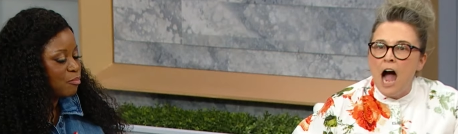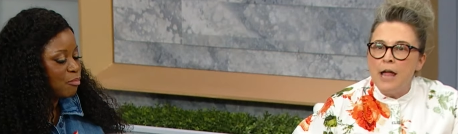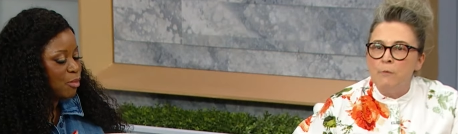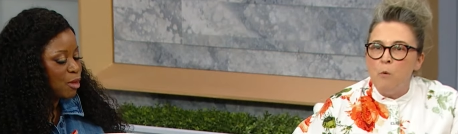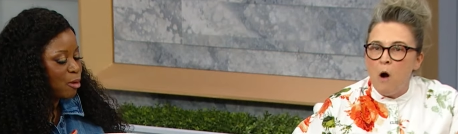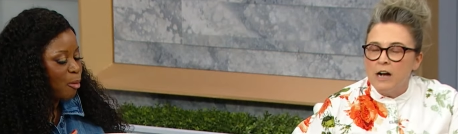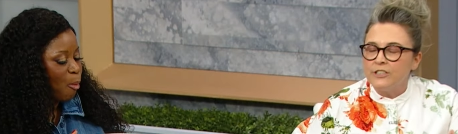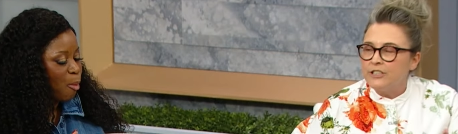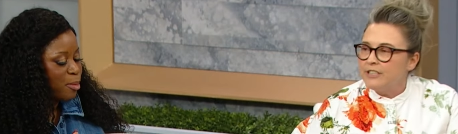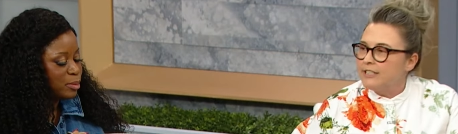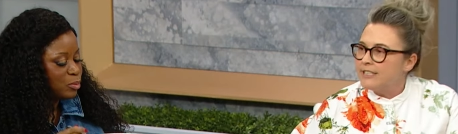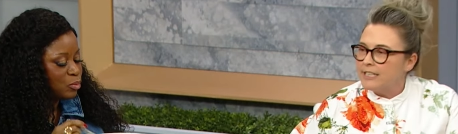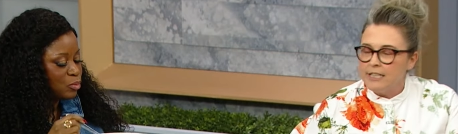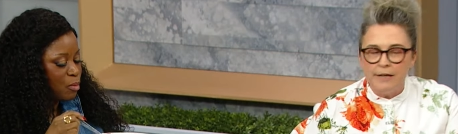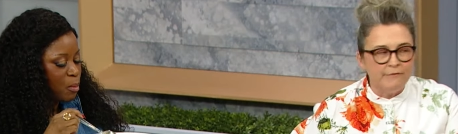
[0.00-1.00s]
Speaker 1: I
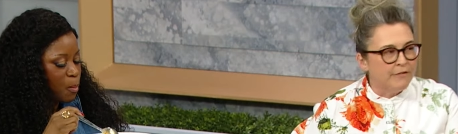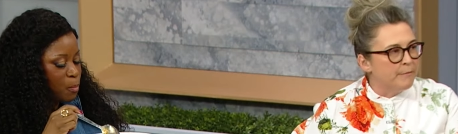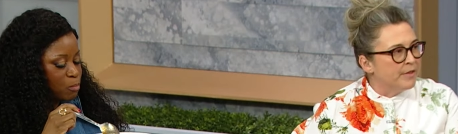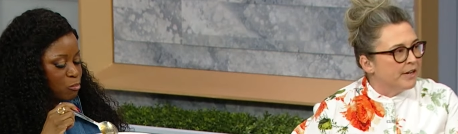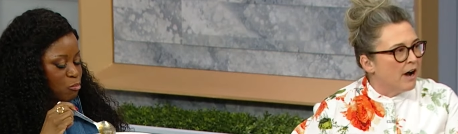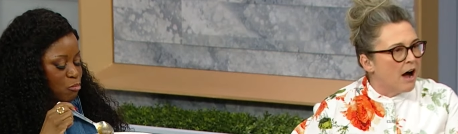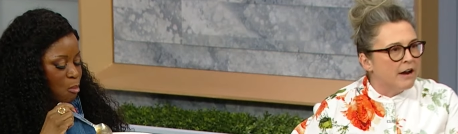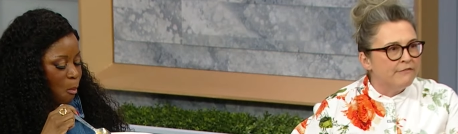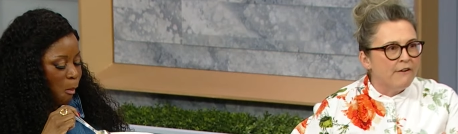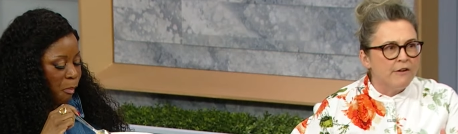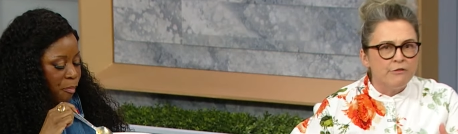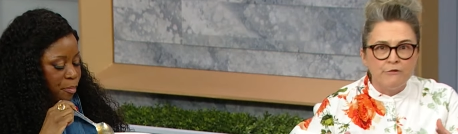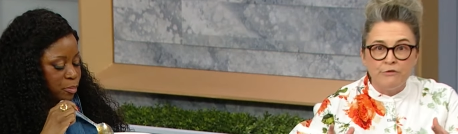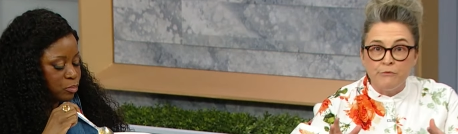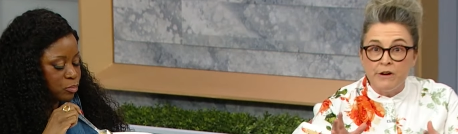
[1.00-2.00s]
watched this clip from The
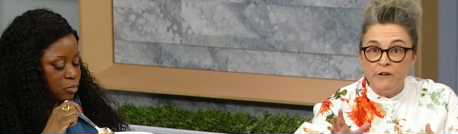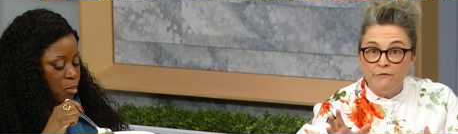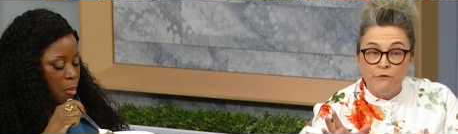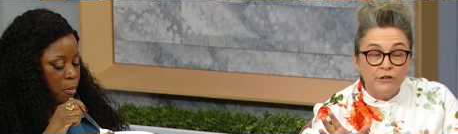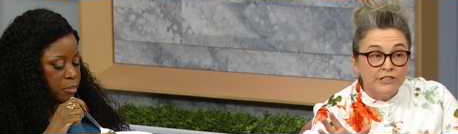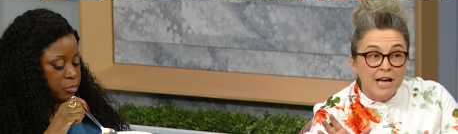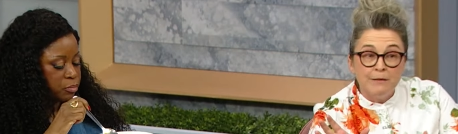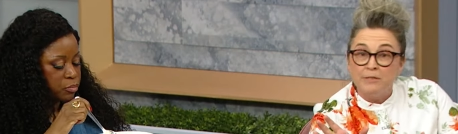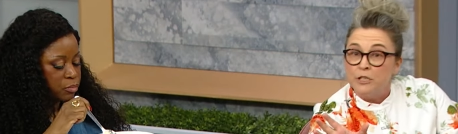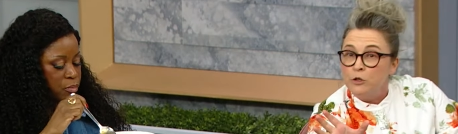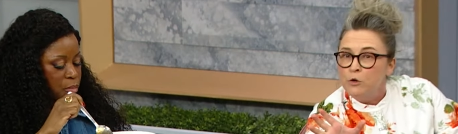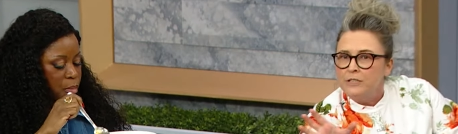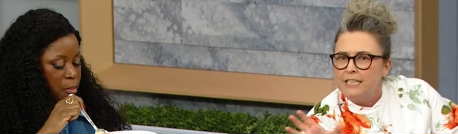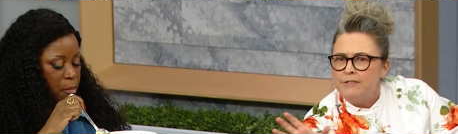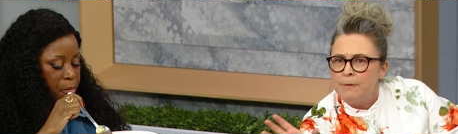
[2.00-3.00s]
Godfather three or four times
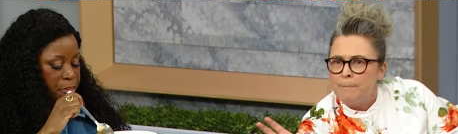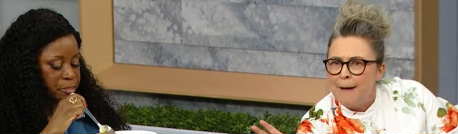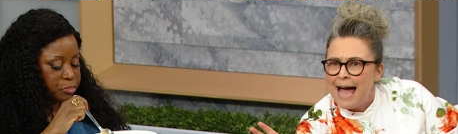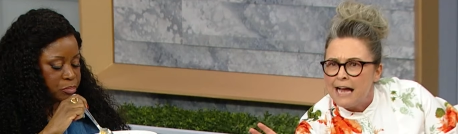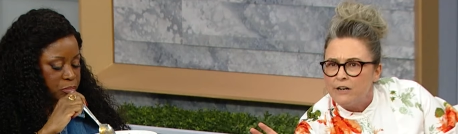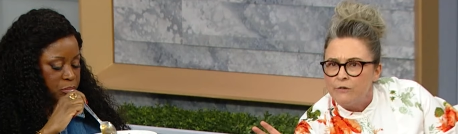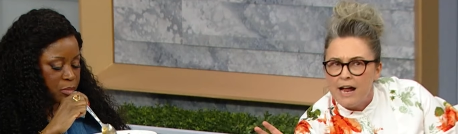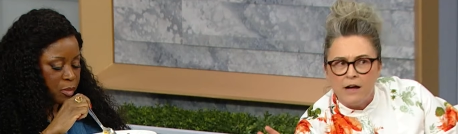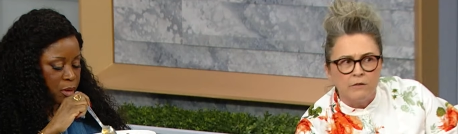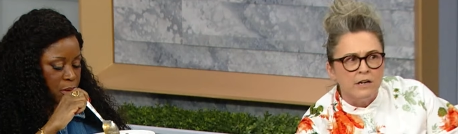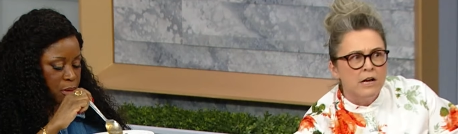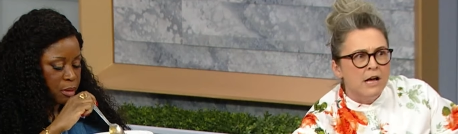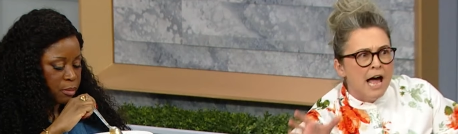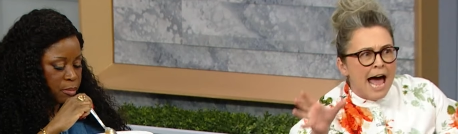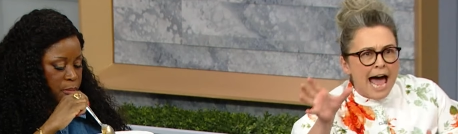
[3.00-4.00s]
and looked in the
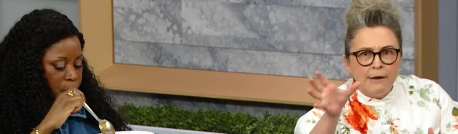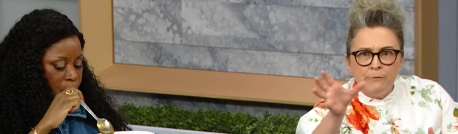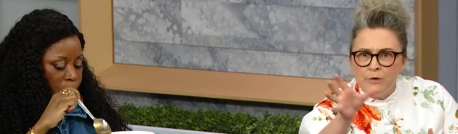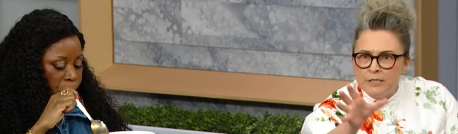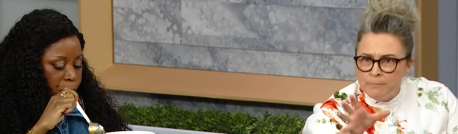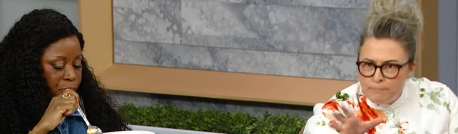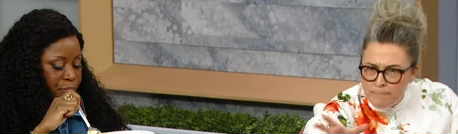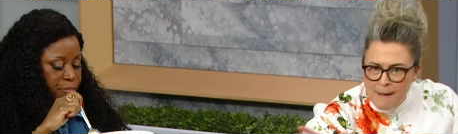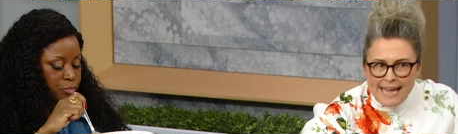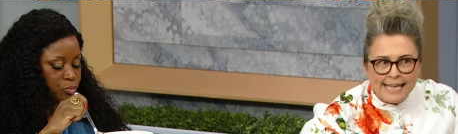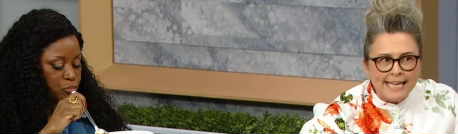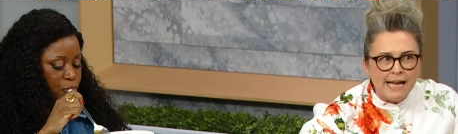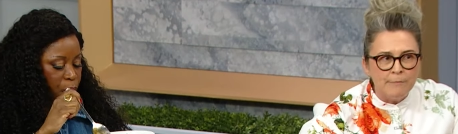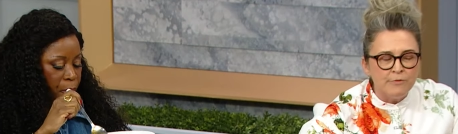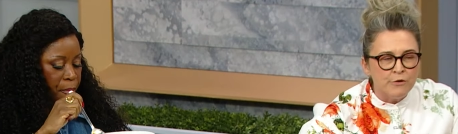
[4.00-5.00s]
background and was
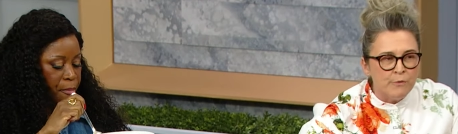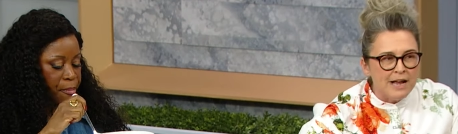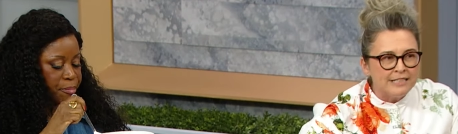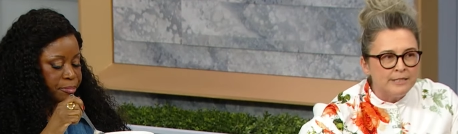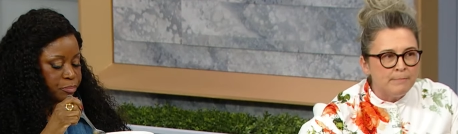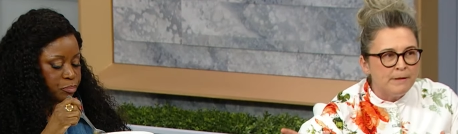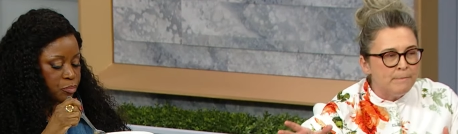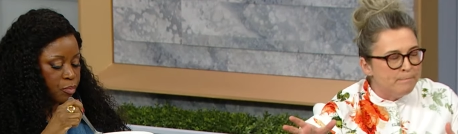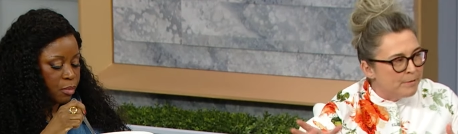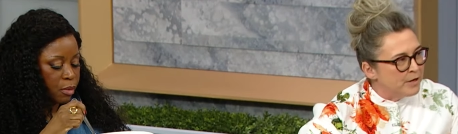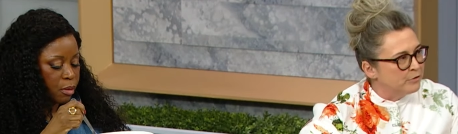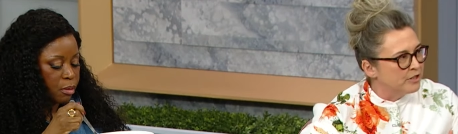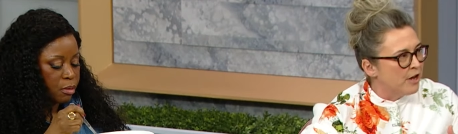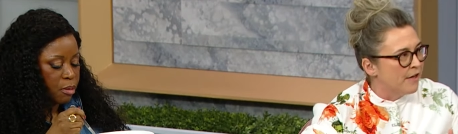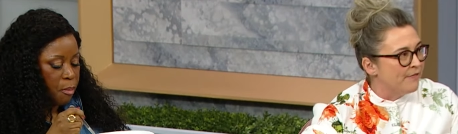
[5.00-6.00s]
making up the recipe
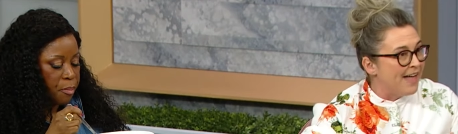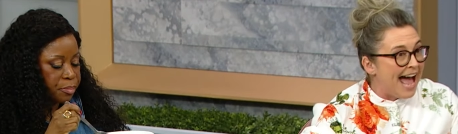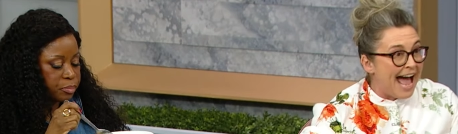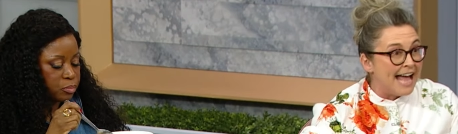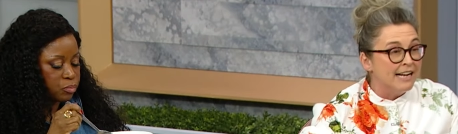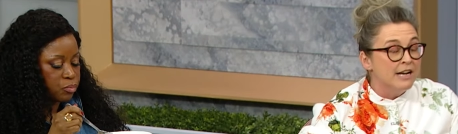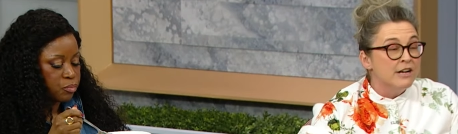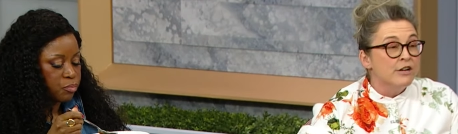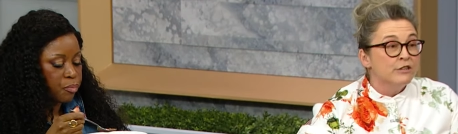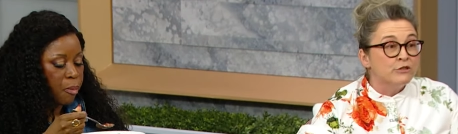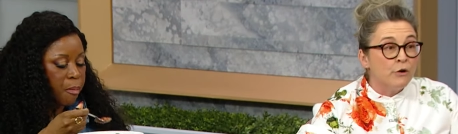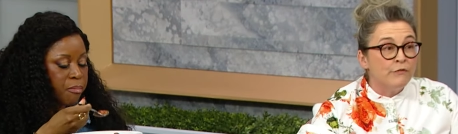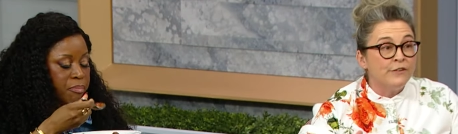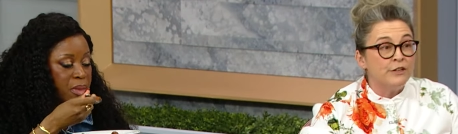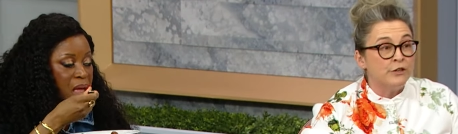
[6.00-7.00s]
built on that.
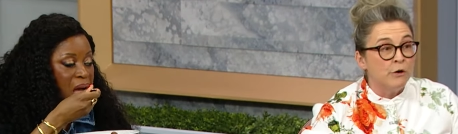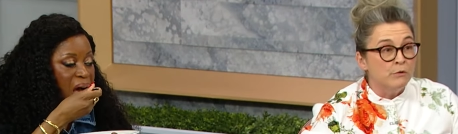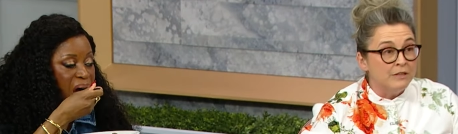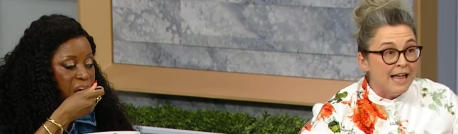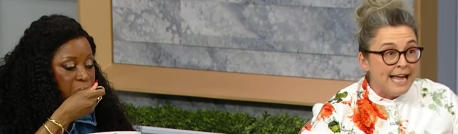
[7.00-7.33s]
So if you don't